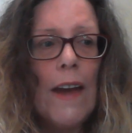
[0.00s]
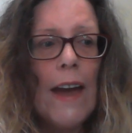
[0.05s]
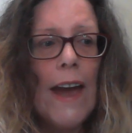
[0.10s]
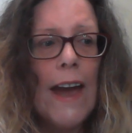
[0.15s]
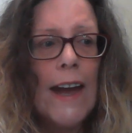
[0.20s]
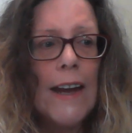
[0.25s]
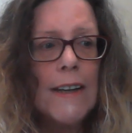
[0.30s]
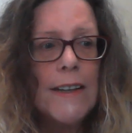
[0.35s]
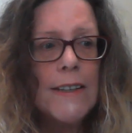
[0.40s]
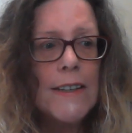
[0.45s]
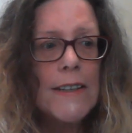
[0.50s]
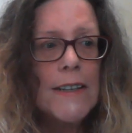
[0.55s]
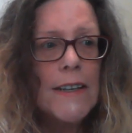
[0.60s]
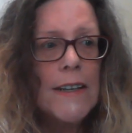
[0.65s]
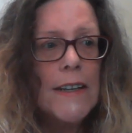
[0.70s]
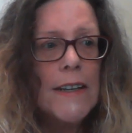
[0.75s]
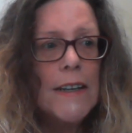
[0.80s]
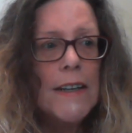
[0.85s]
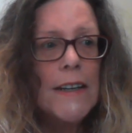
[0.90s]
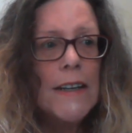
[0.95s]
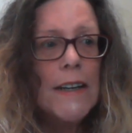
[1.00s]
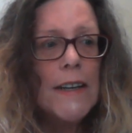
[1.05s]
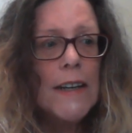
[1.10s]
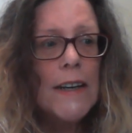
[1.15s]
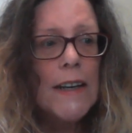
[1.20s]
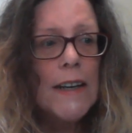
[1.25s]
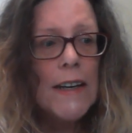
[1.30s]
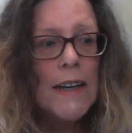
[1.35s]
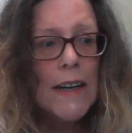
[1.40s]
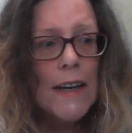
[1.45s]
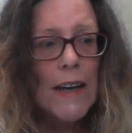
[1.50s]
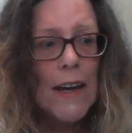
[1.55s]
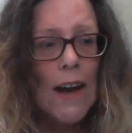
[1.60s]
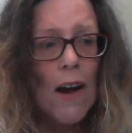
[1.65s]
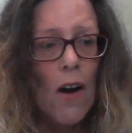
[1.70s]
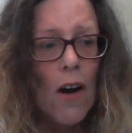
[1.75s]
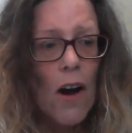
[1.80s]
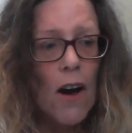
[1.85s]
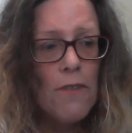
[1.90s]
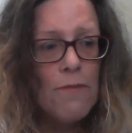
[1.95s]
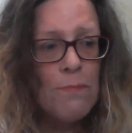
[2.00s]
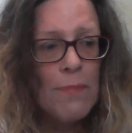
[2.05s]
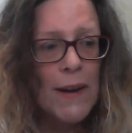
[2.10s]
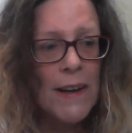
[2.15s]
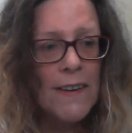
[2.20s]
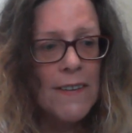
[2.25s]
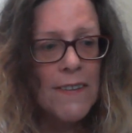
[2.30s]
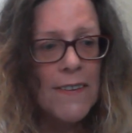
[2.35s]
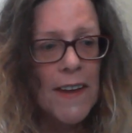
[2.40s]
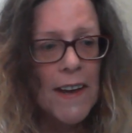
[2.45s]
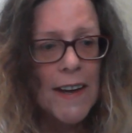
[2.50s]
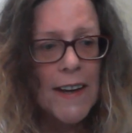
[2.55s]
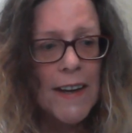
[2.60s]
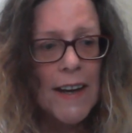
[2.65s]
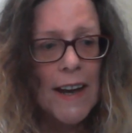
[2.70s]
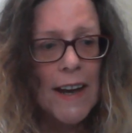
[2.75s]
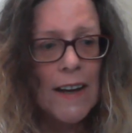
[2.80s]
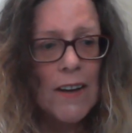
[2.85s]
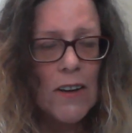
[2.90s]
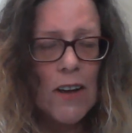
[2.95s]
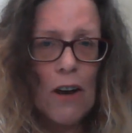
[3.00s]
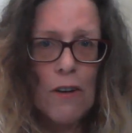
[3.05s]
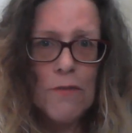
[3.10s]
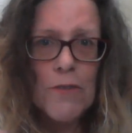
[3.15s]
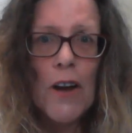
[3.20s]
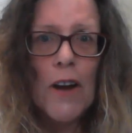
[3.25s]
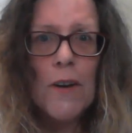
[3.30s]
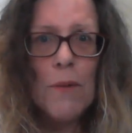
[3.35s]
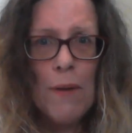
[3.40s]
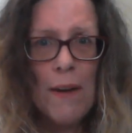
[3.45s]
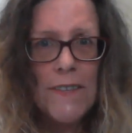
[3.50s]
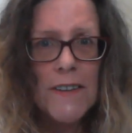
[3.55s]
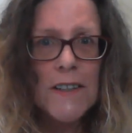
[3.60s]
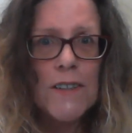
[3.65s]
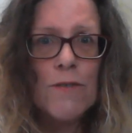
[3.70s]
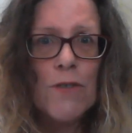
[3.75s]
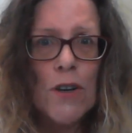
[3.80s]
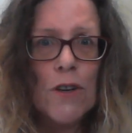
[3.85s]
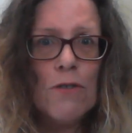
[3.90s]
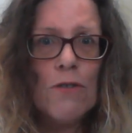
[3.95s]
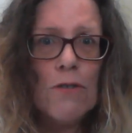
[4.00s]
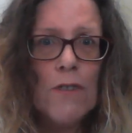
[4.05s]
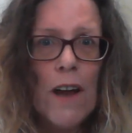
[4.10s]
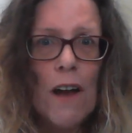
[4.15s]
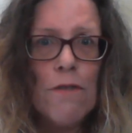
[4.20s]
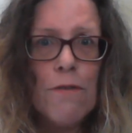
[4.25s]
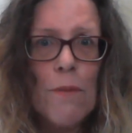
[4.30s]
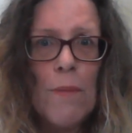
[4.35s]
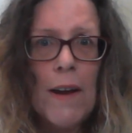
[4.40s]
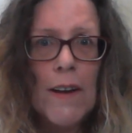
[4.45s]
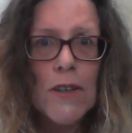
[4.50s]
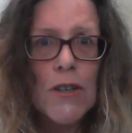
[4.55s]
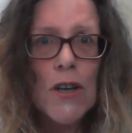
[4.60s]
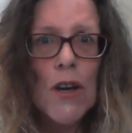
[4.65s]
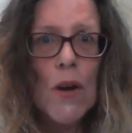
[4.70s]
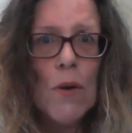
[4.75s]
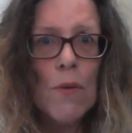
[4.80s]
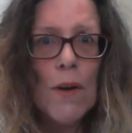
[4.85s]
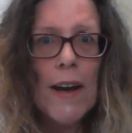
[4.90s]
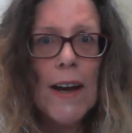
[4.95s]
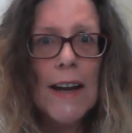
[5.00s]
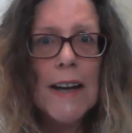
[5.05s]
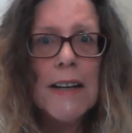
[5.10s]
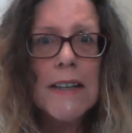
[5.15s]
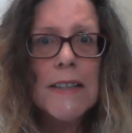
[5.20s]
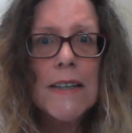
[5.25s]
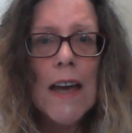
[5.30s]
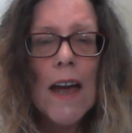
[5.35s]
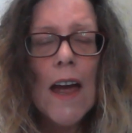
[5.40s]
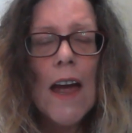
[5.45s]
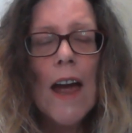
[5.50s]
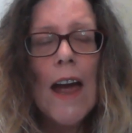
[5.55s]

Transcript: And I've been thinking, you know, I've known about this funeral now for about two weeks.